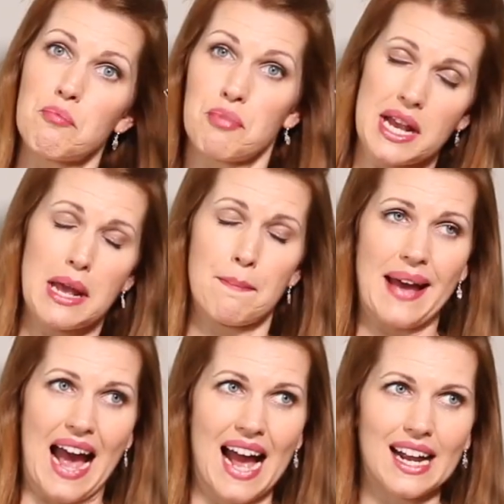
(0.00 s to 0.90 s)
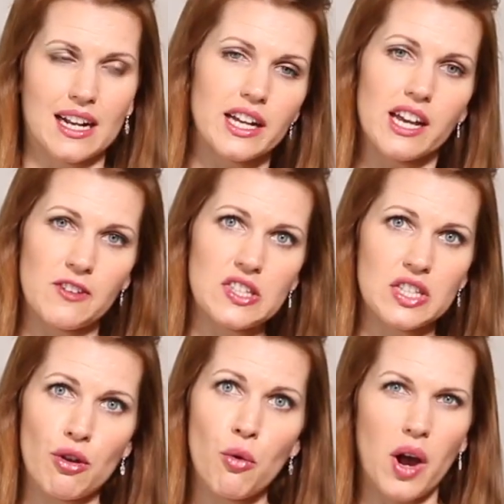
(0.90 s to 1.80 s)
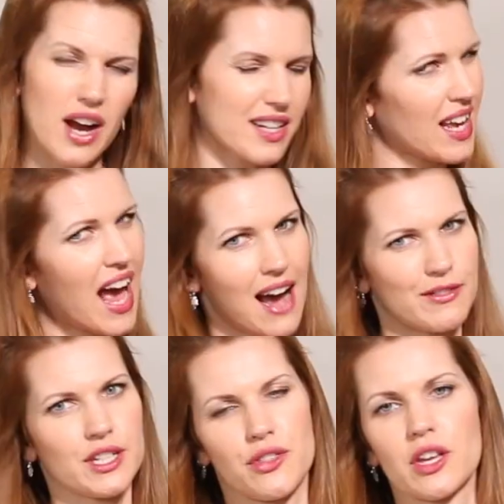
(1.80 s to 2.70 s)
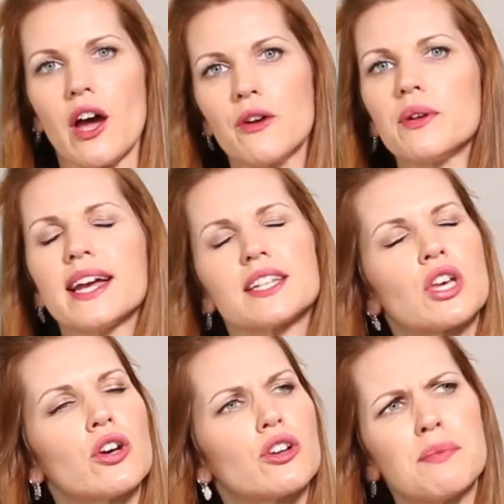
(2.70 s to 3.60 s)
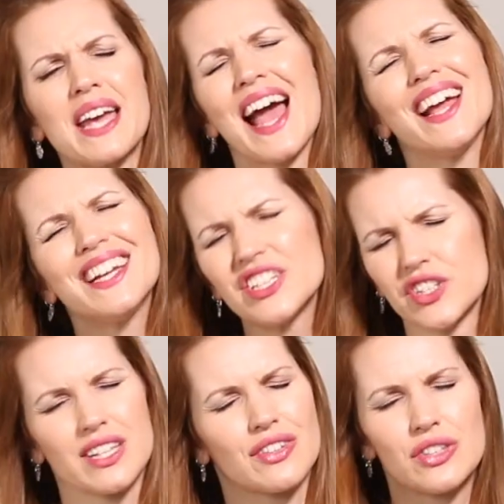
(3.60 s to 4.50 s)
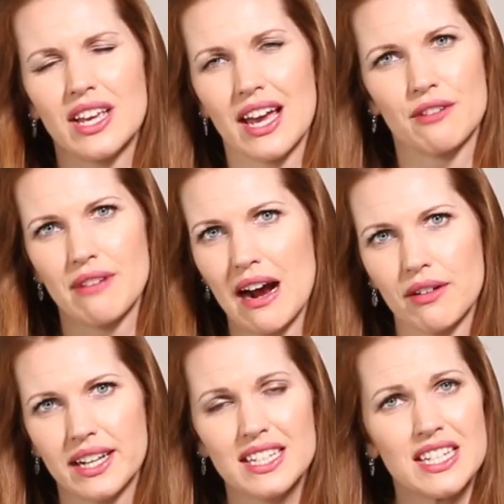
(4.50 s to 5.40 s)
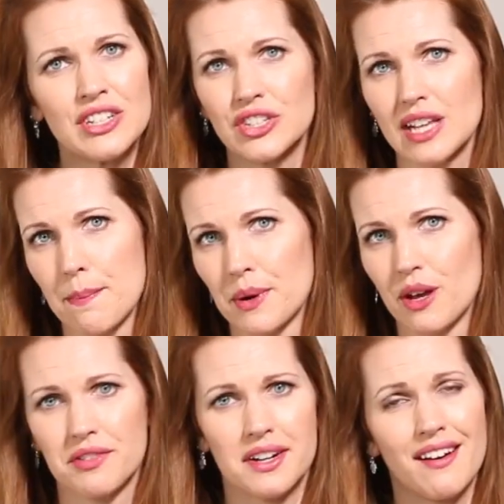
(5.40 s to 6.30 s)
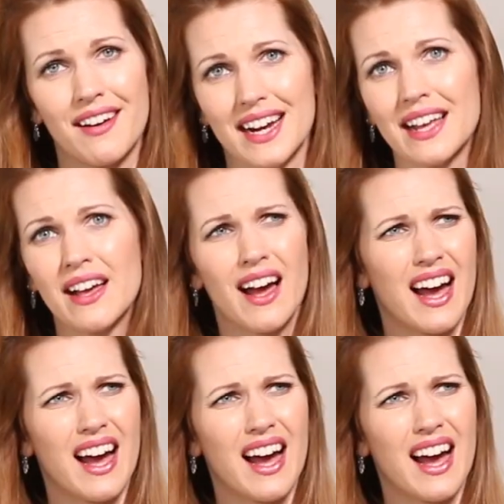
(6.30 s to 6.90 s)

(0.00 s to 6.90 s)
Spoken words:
Bring it back. If it still works, have another go. It took me ages to get growling. It didn't just happen overnight.